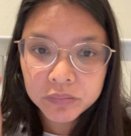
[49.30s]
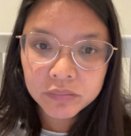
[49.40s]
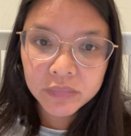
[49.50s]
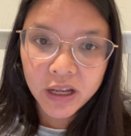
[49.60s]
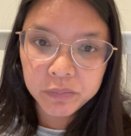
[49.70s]

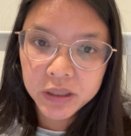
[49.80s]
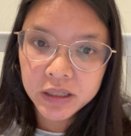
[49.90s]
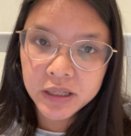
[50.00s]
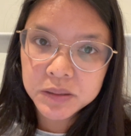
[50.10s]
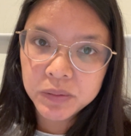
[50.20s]
I've been in
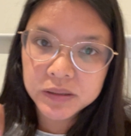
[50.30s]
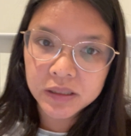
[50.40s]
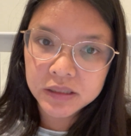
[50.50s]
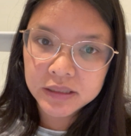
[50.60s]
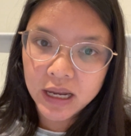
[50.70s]
this
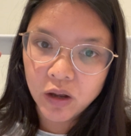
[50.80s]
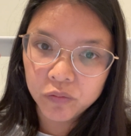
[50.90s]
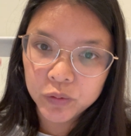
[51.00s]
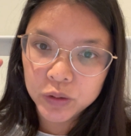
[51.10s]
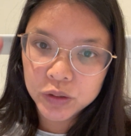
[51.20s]
business now
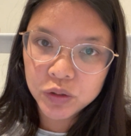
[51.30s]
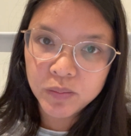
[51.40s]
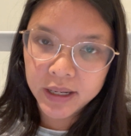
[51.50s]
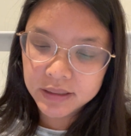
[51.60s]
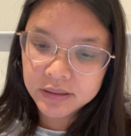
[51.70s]
for 2
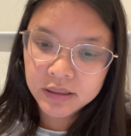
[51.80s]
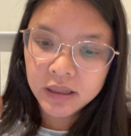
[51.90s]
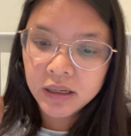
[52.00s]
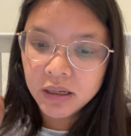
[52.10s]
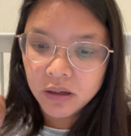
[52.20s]
months.
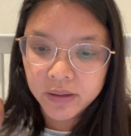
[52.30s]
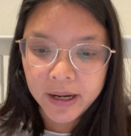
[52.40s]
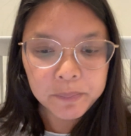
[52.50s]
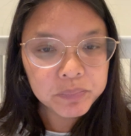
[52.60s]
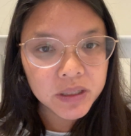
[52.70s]
Okay,
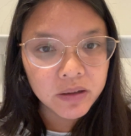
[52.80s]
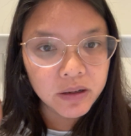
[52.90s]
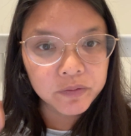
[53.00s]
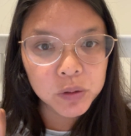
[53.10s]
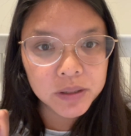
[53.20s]
a
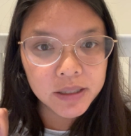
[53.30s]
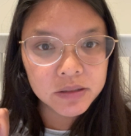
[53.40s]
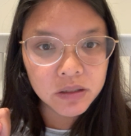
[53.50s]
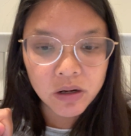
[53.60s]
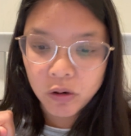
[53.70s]
few things
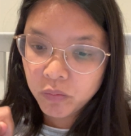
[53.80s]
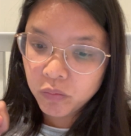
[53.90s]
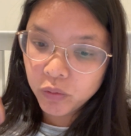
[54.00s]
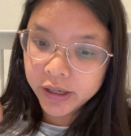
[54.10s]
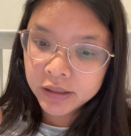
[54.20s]
to know.
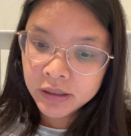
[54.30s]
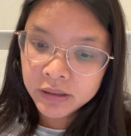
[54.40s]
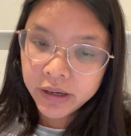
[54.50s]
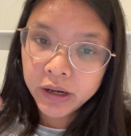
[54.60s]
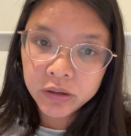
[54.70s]
One,
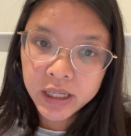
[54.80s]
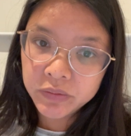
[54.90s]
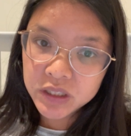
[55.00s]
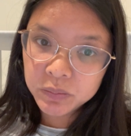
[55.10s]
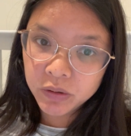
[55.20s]
I already have
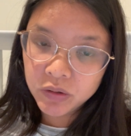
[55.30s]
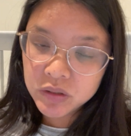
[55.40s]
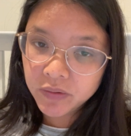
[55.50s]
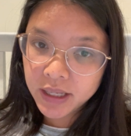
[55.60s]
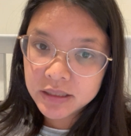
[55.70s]
experience
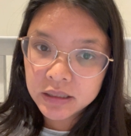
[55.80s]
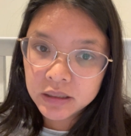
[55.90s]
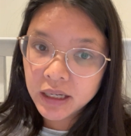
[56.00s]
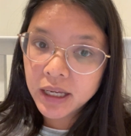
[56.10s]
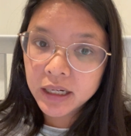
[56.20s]
with Etsy.
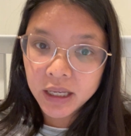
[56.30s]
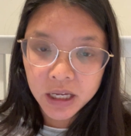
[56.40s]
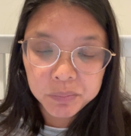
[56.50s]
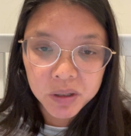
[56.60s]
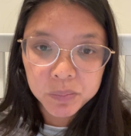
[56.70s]
I had a
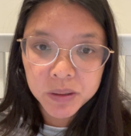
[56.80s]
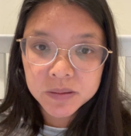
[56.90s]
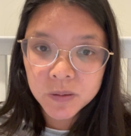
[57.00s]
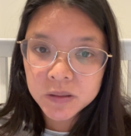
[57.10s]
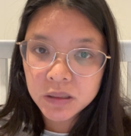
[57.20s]
handmade
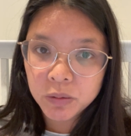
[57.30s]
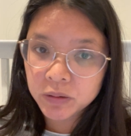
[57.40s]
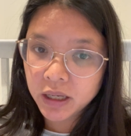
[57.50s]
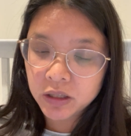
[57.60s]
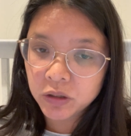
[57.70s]
business about
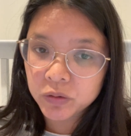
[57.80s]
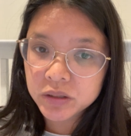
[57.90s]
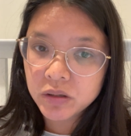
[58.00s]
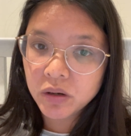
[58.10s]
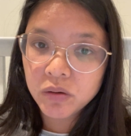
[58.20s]
8 years
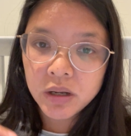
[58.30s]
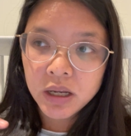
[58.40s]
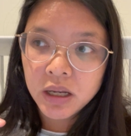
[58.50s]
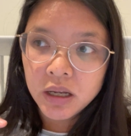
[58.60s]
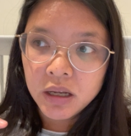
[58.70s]
ago.
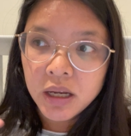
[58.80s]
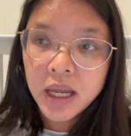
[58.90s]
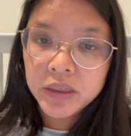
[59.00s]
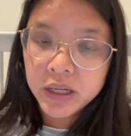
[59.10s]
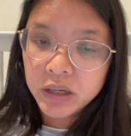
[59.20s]

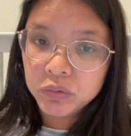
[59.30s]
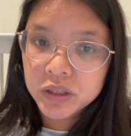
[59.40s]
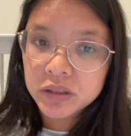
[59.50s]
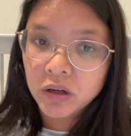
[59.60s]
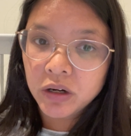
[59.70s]
And then I
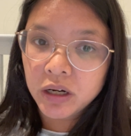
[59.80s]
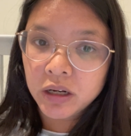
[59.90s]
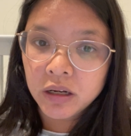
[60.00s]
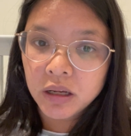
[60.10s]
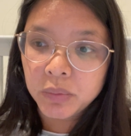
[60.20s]
restarted
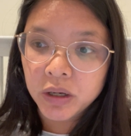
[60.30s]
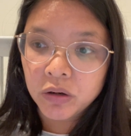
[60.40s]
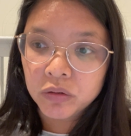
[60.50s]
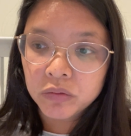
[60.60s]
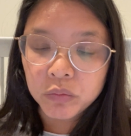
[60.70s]
it
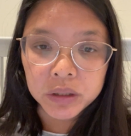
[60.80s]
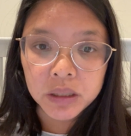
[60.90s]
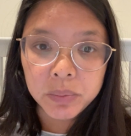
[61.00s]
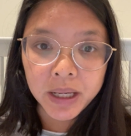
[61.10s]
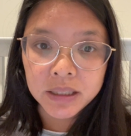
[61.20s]
about when the
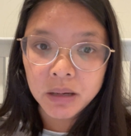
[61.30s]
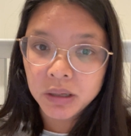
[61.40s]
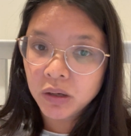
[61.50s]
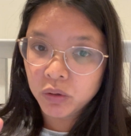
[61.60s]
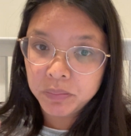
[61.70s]

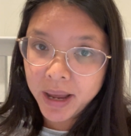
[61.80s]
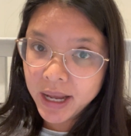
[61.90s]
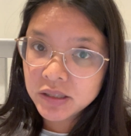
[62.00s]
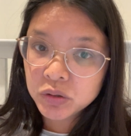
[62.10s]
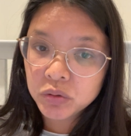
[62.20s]
pandemic, when
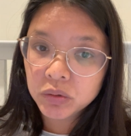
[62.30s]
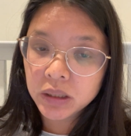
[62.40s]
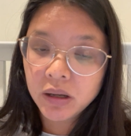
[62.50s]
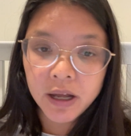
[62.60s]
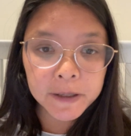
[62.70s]
masks were really
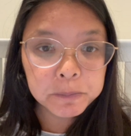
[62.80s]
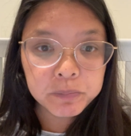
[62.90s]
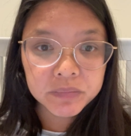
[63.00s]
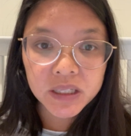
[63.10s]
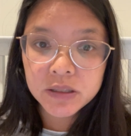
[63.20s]
hot,
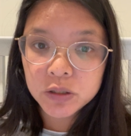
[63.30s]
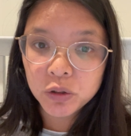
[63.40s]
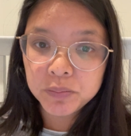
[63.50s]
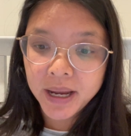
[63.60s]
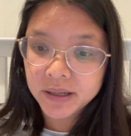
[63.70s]
and
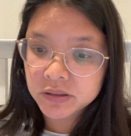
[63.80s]
sold masks